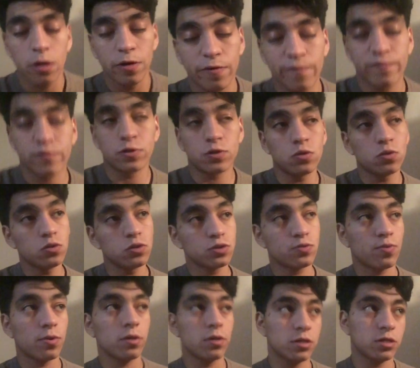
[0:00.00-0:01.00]
If schools
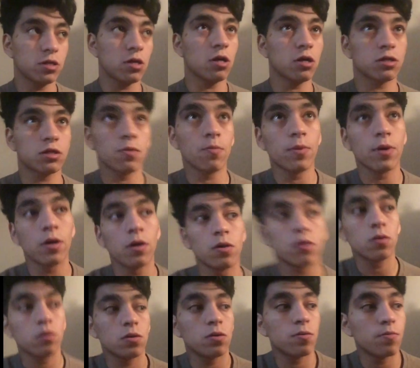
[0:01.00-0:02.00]
probably talked about
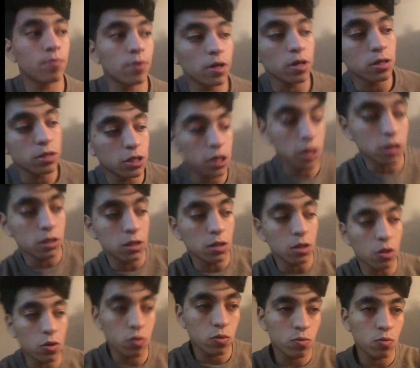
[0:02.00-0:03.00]
politics a
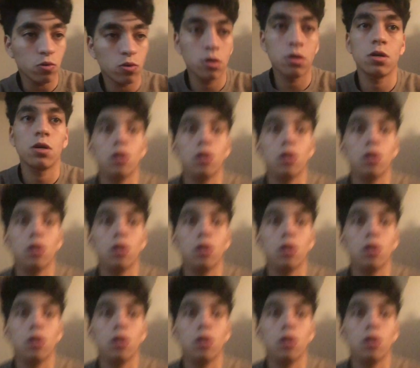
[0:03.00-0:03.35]
little more,